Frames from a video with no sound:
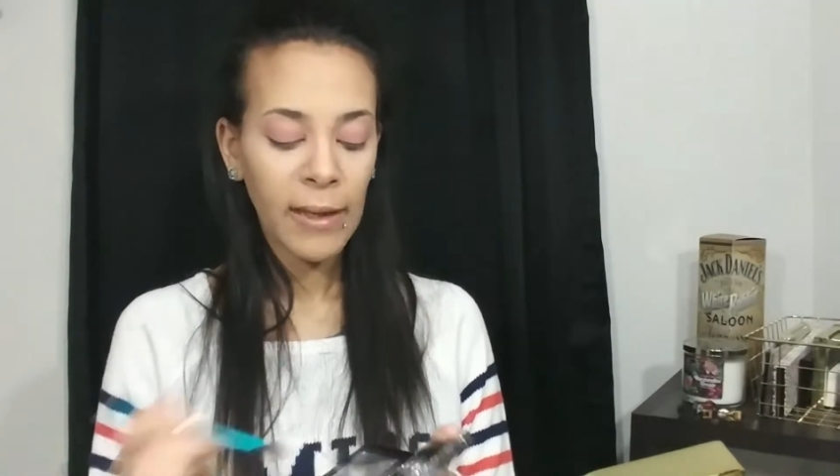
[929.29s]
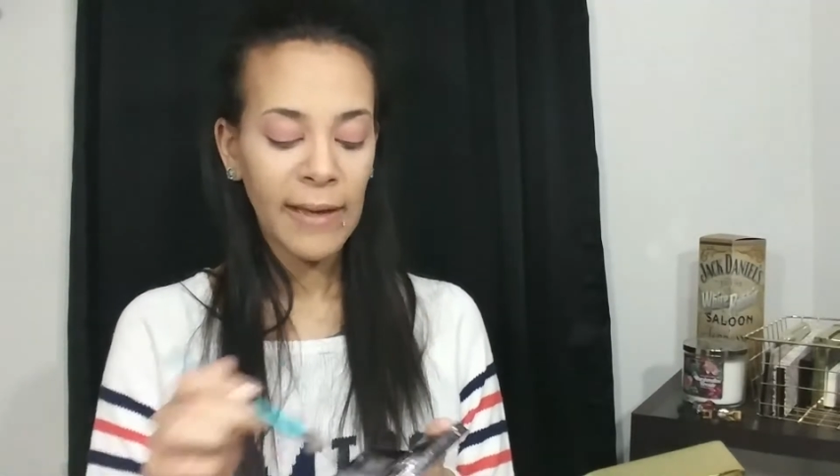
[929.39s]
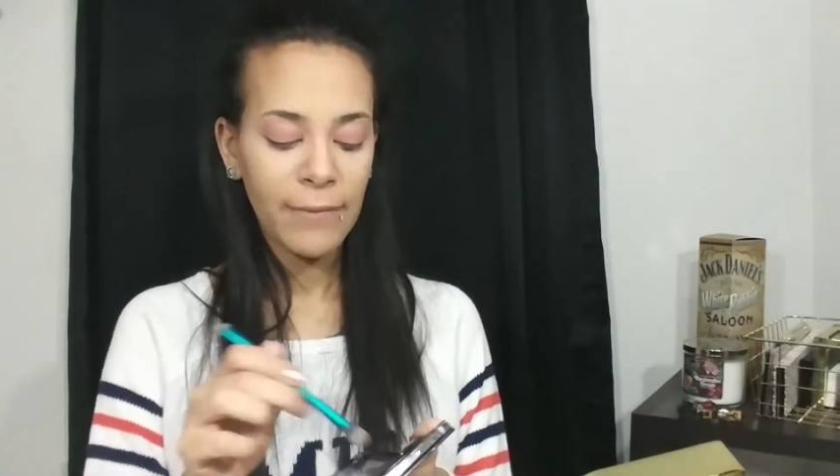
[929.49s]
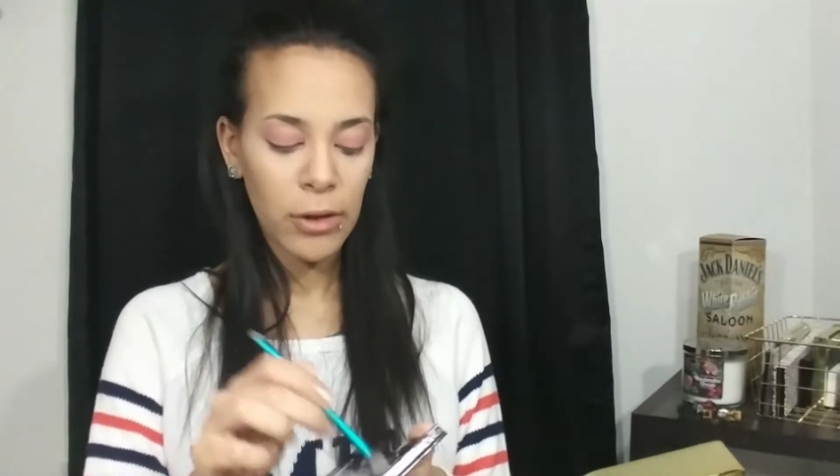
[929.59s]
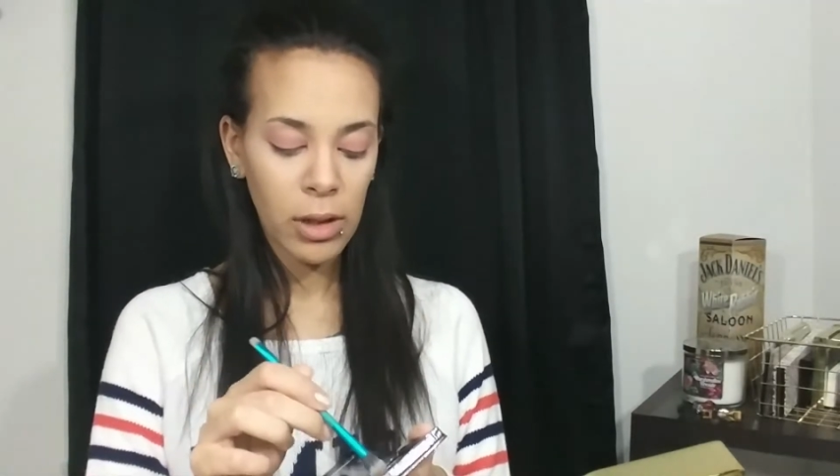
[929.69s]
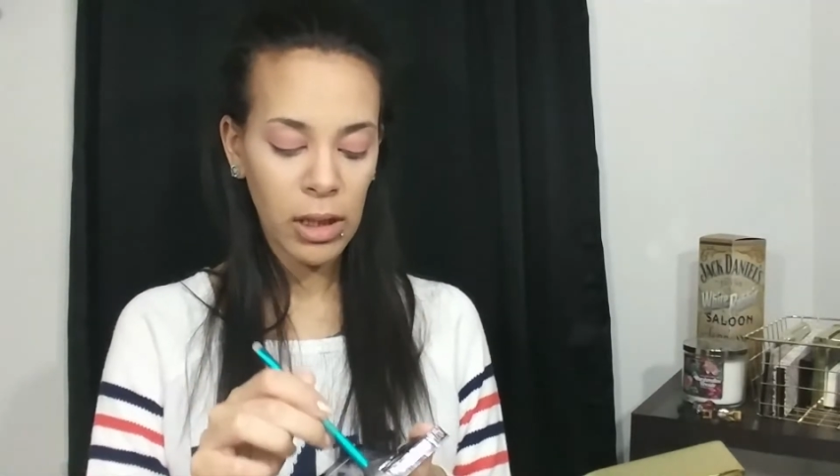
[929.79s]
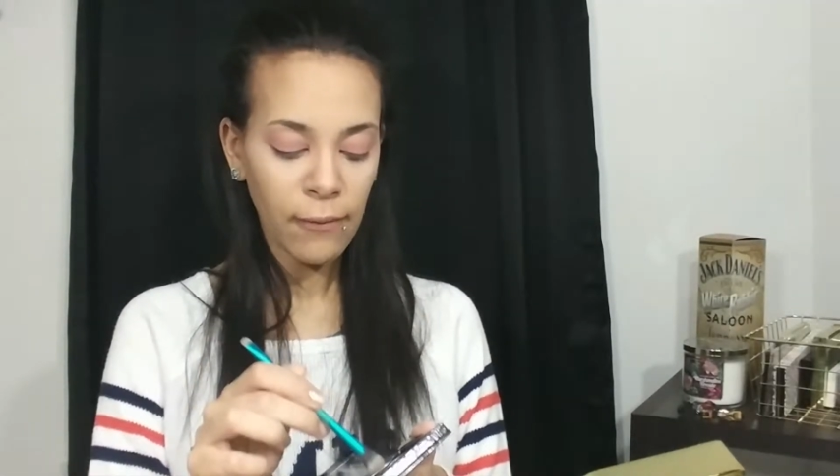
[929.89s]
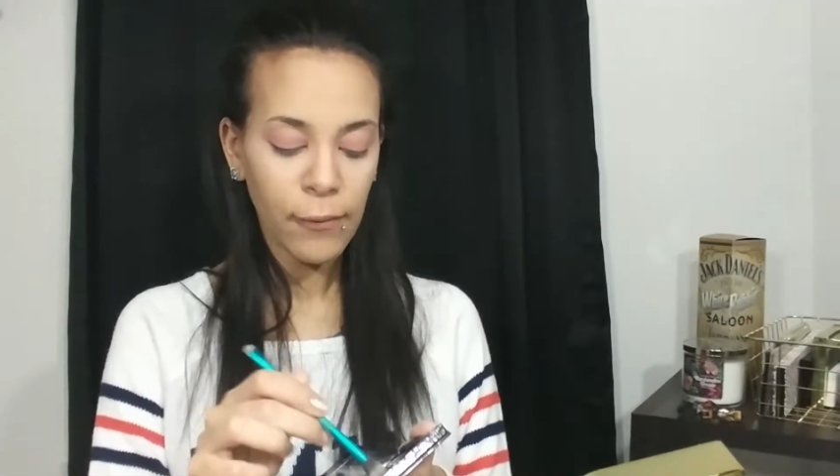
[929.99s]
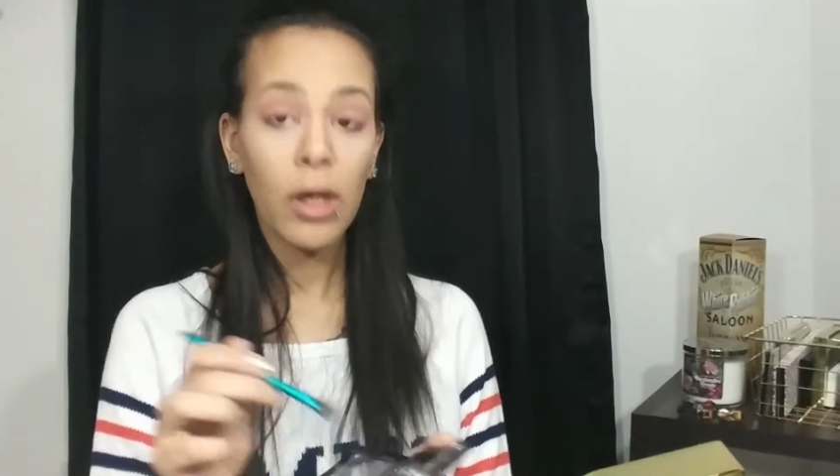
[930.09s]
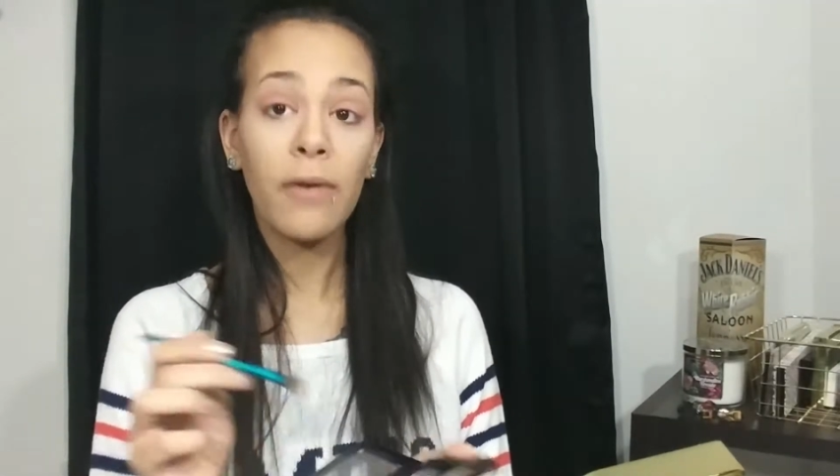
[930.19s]
If you're looking
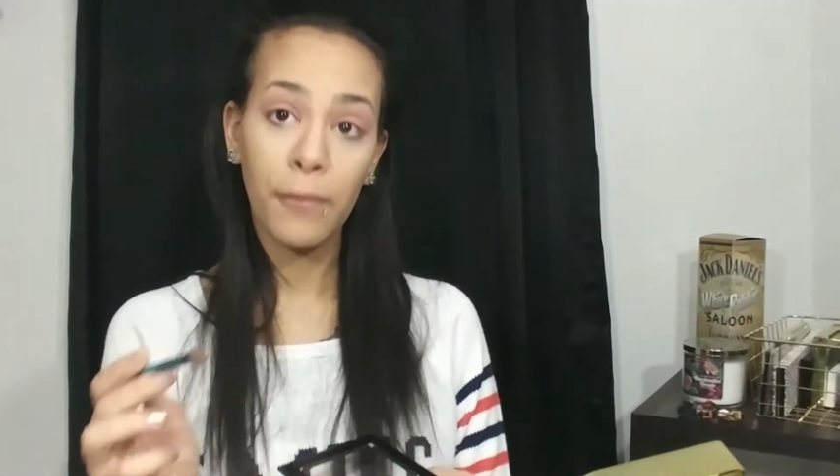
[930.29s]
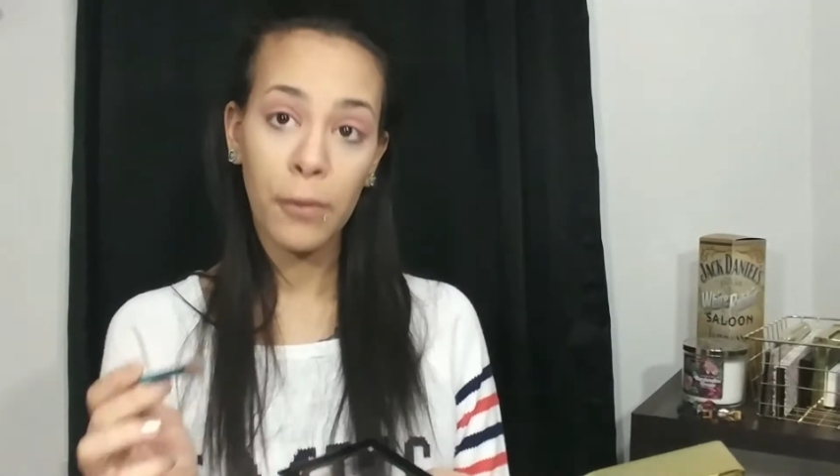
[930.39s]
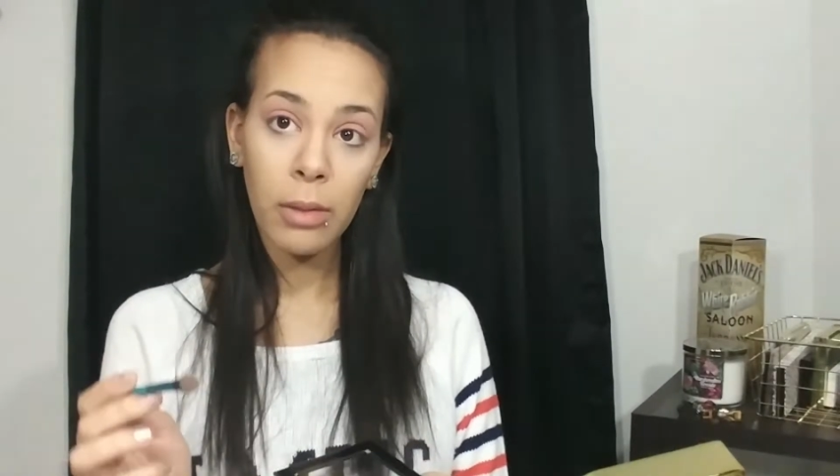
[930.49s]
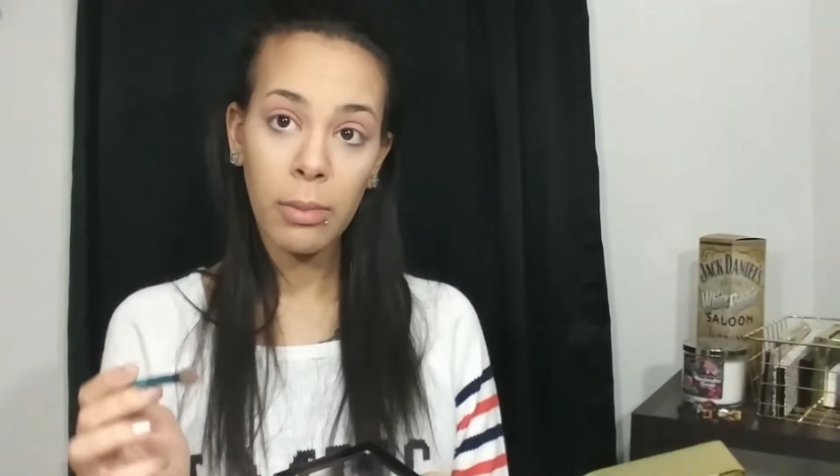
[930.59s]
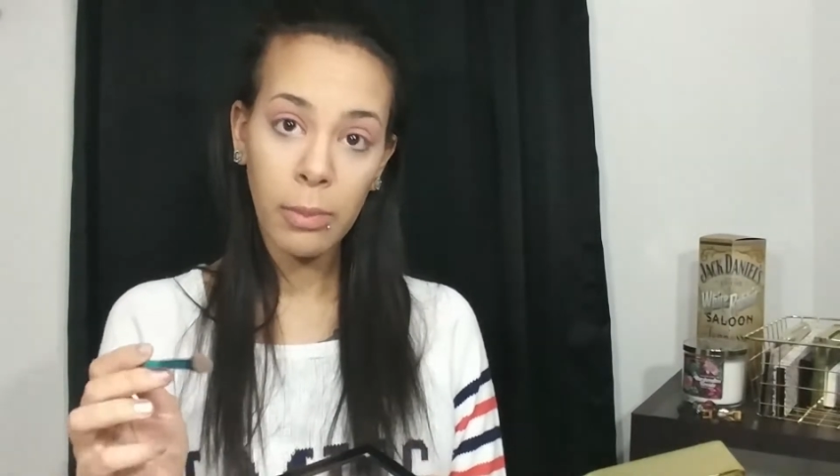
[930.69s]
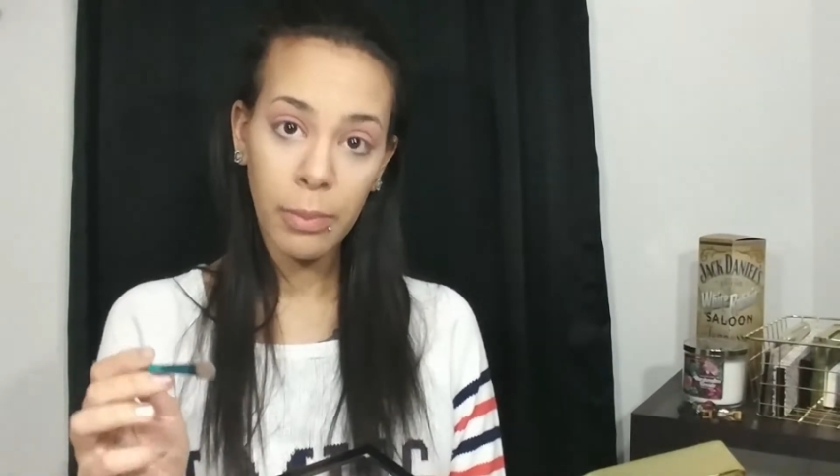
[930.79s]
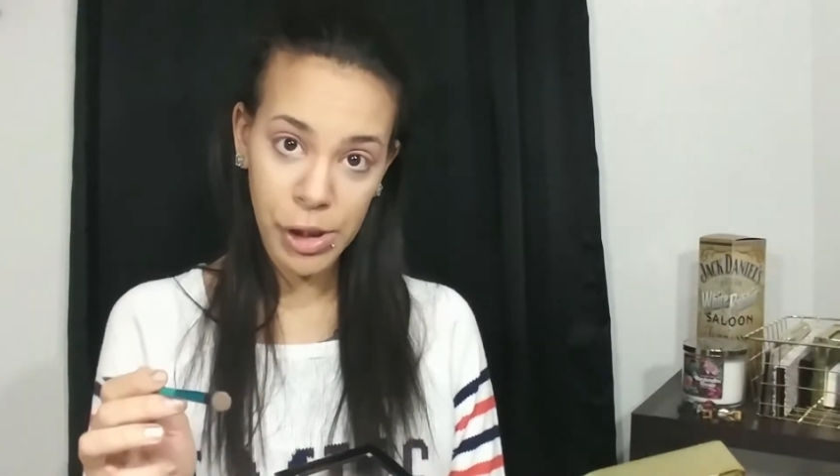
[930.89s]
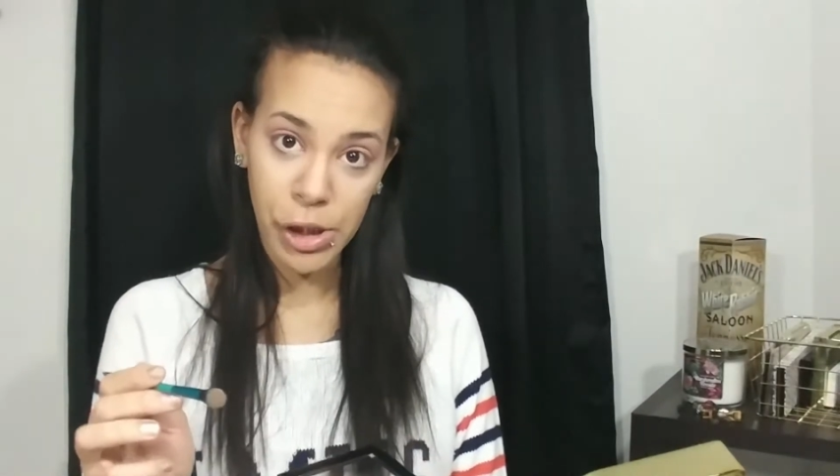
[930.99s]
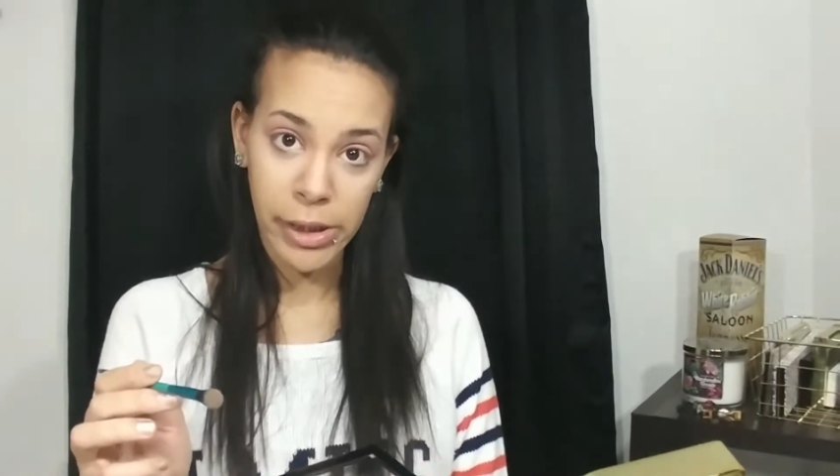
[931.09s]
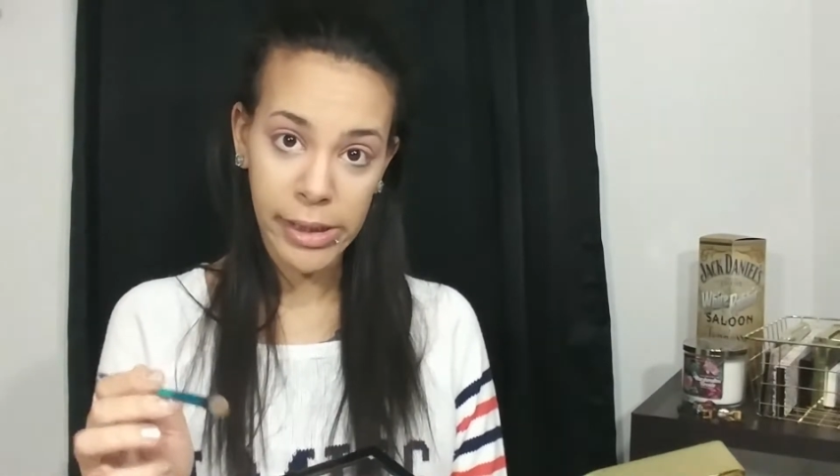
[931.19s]
for affordable
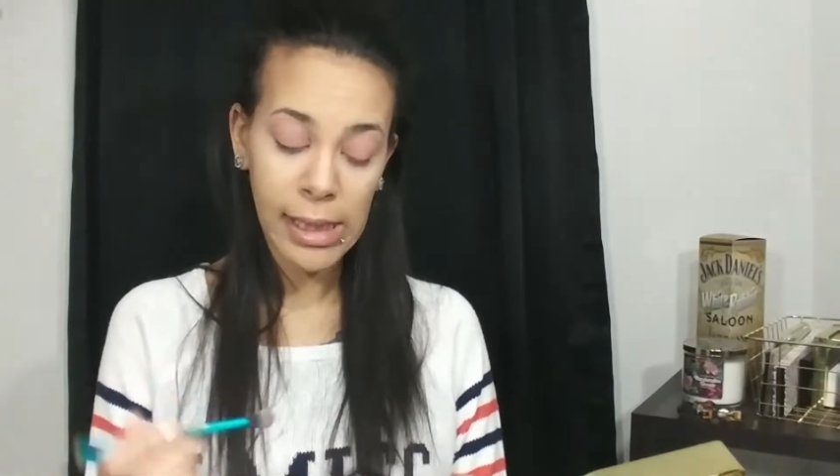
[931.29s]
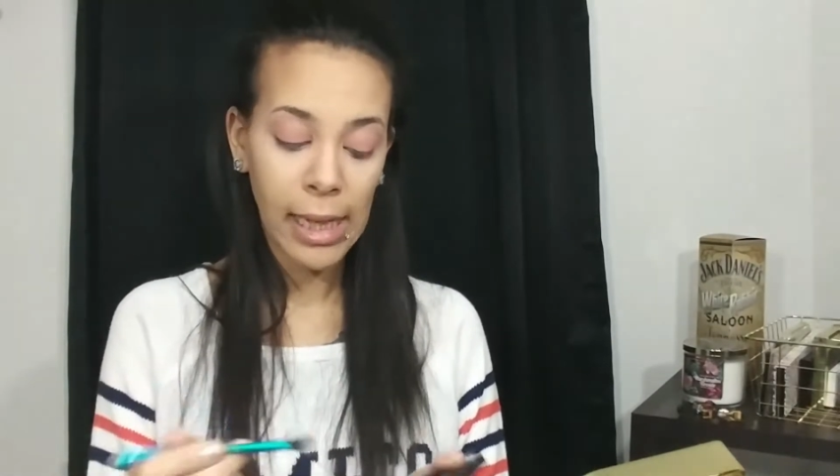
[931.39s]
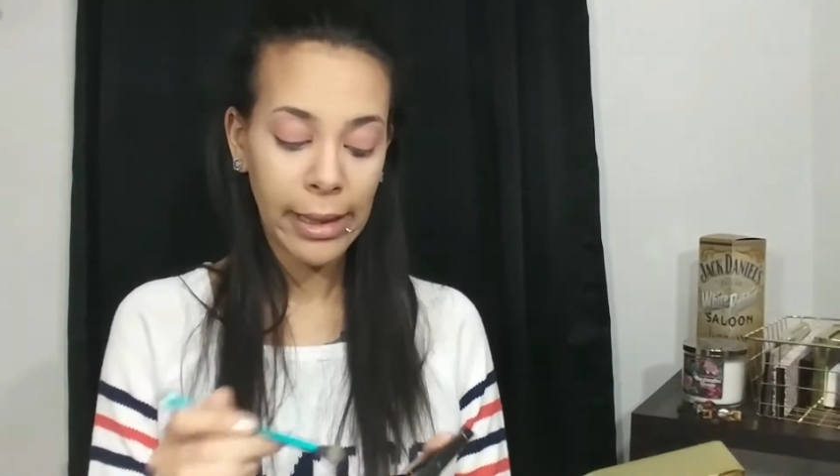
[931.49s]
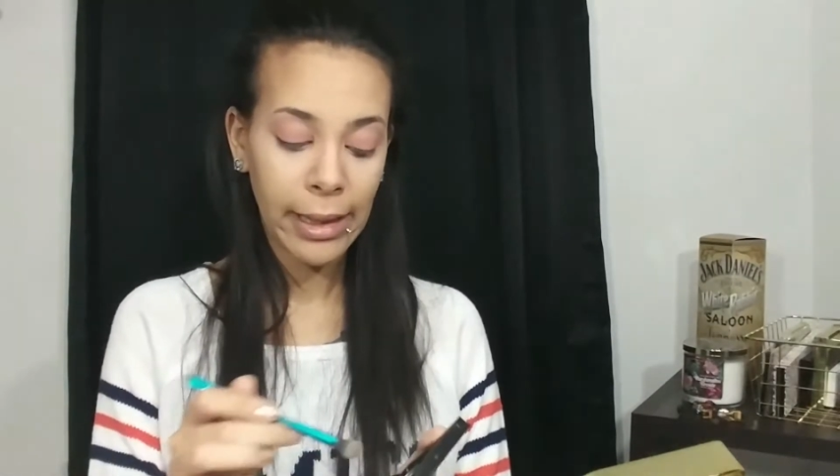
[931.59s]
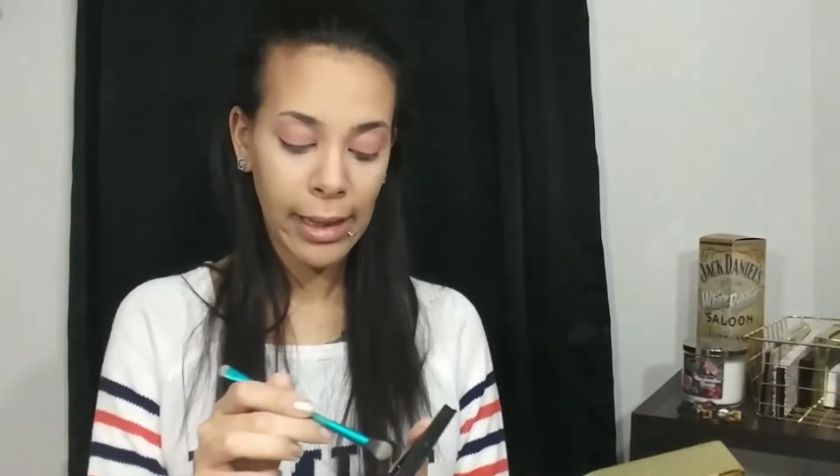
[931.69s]
brushes, I